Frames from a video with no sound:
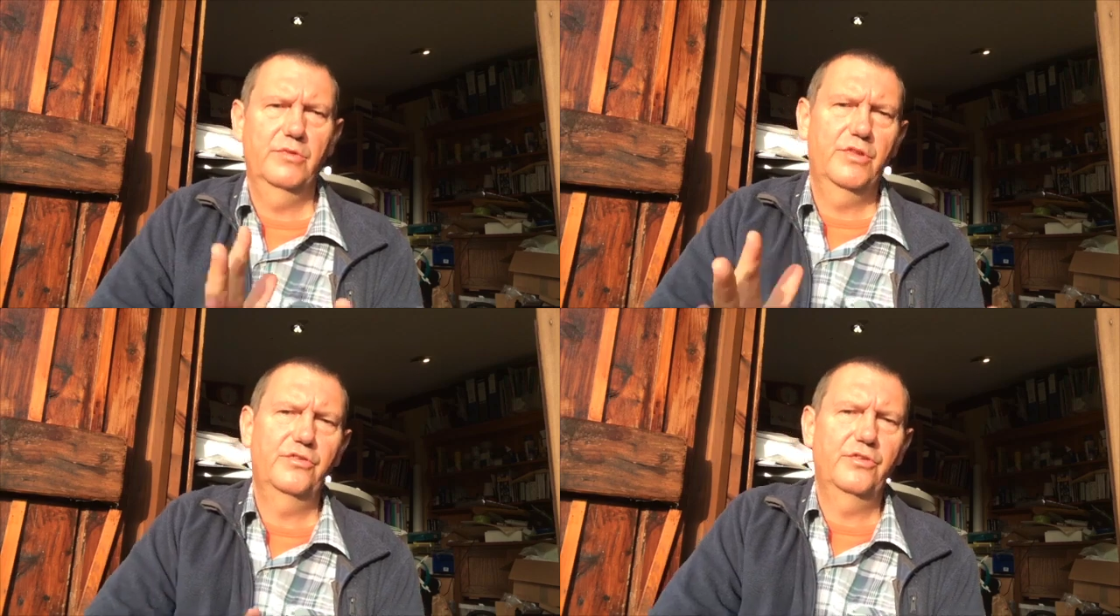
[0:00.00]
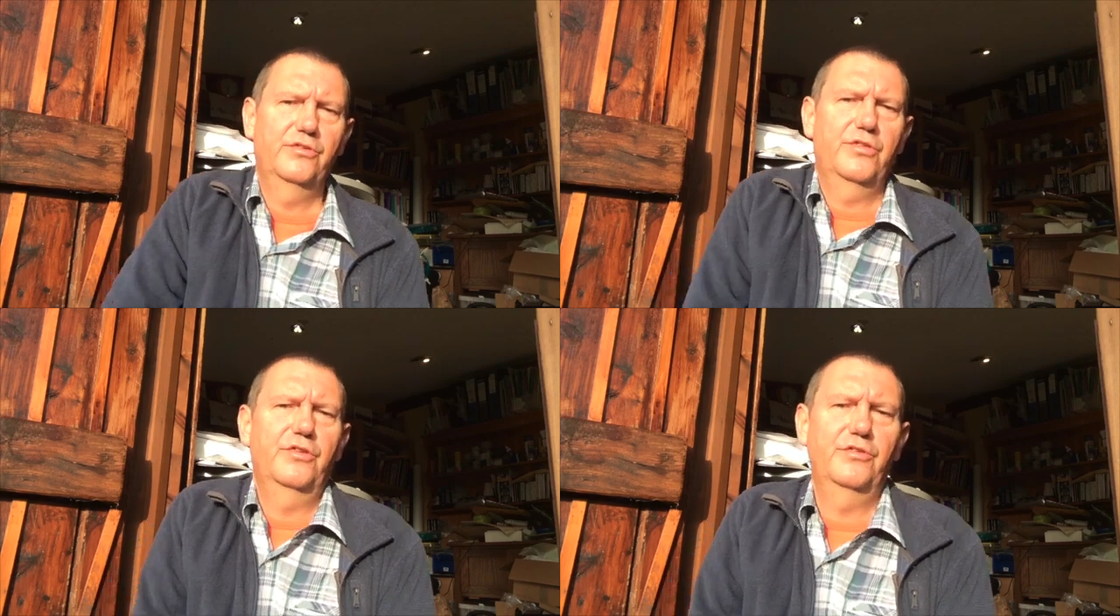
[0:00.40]
this
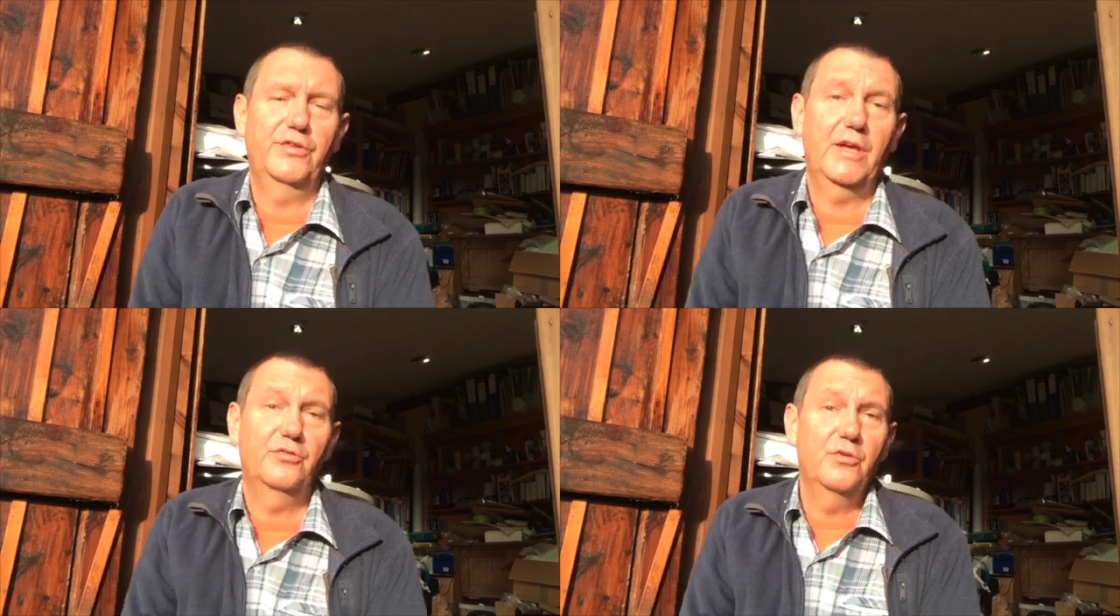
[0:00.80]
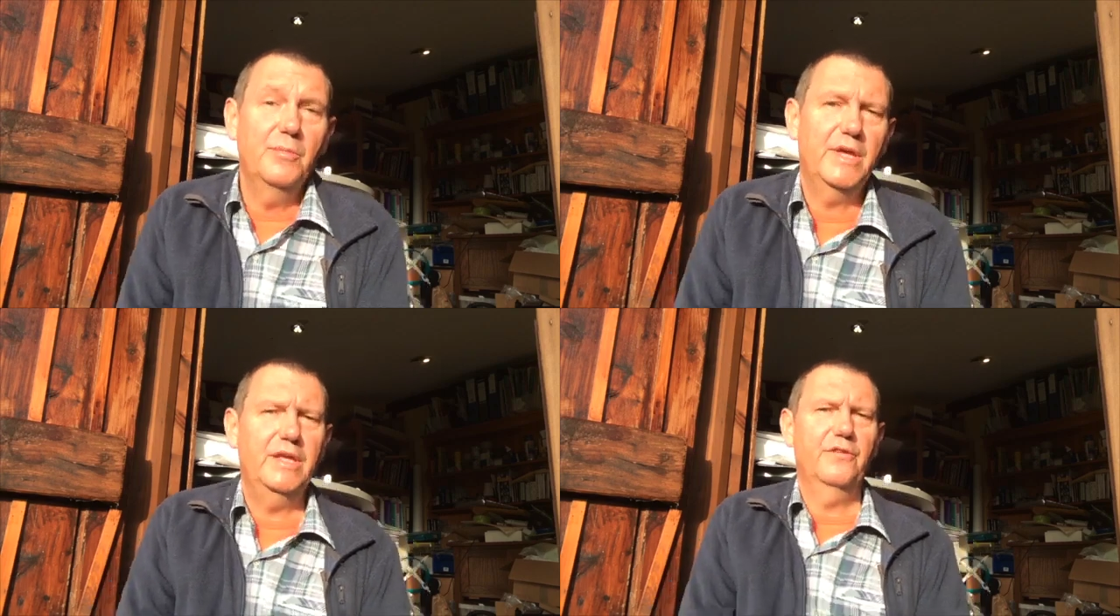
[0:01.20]
is down to
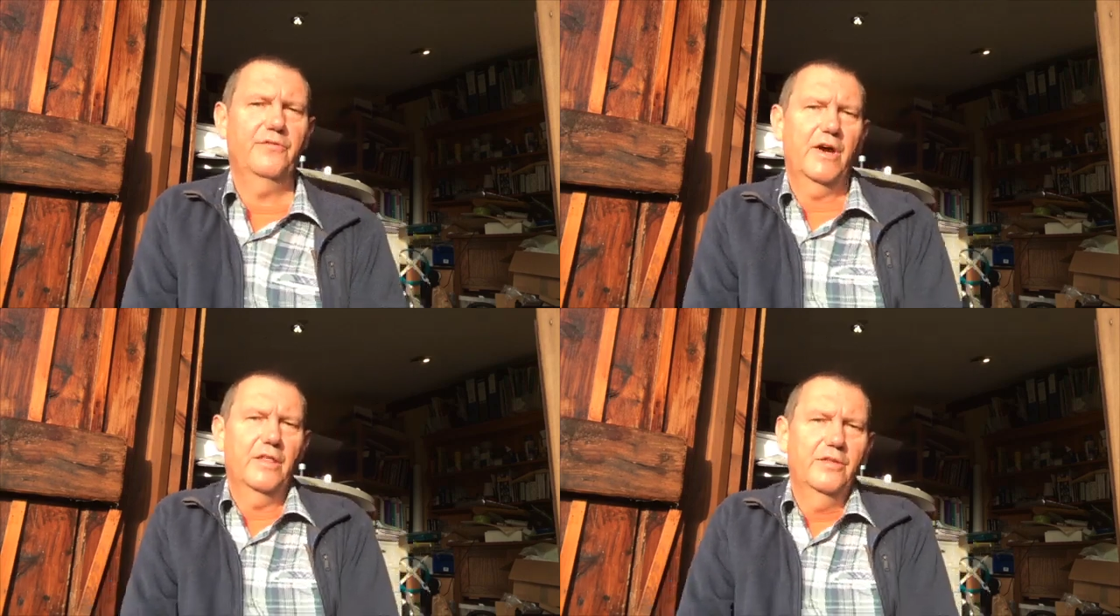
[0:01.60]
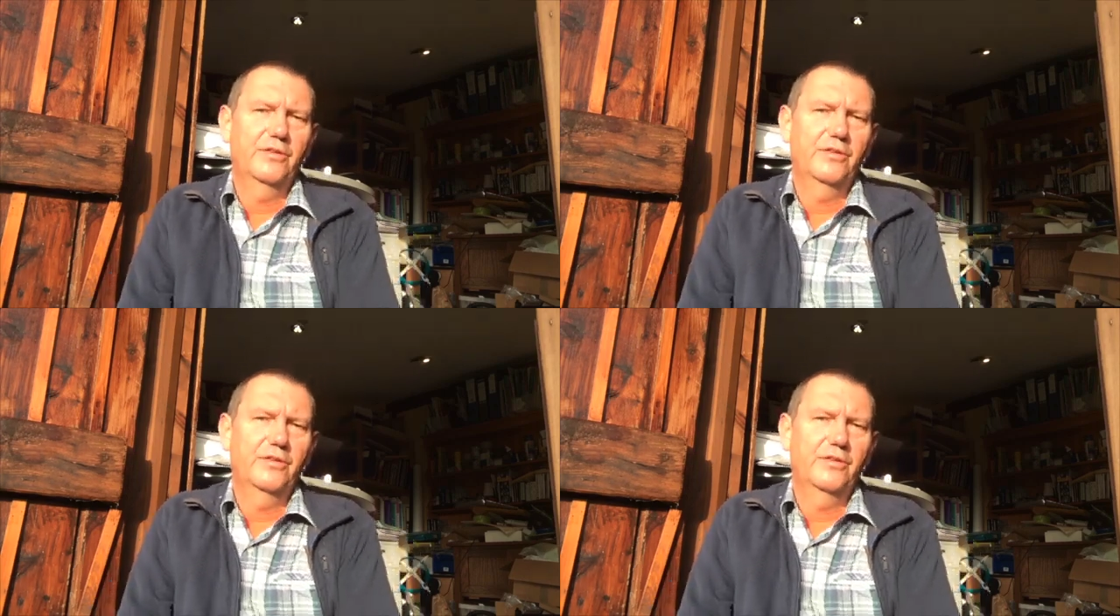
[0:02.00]
me, the fact